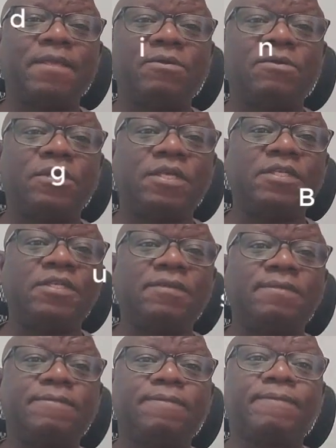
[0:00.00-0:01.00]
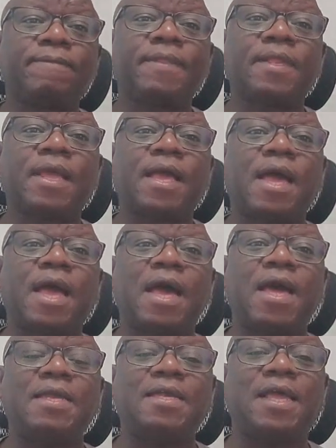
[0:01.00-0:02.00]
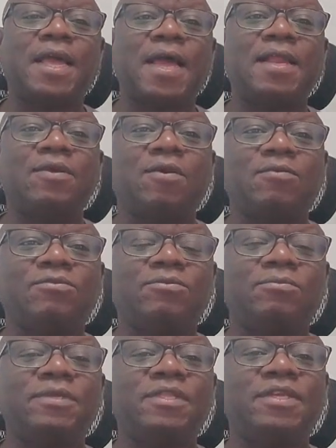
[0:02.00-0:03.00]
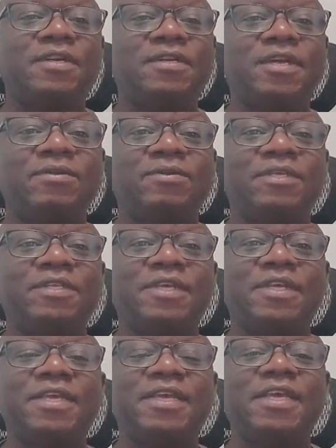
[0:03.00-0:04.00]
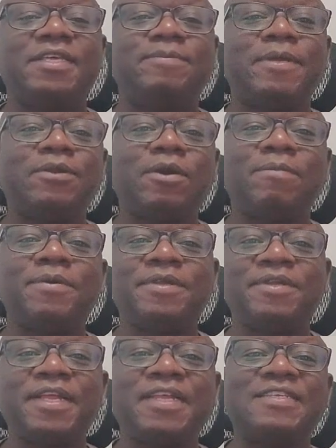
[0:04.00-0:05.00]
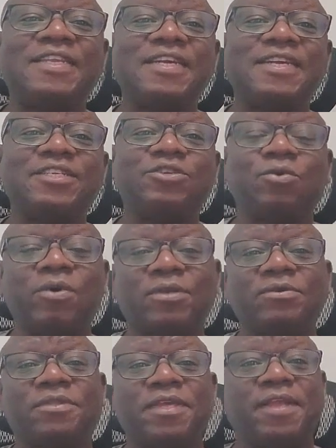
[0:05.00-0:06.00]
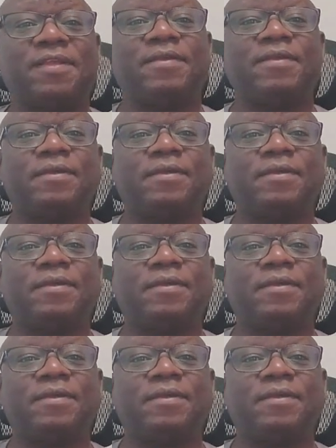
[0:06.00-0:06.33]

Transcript: units and the guy consuming 300 units, it may not be necessarily ratio 1 to 3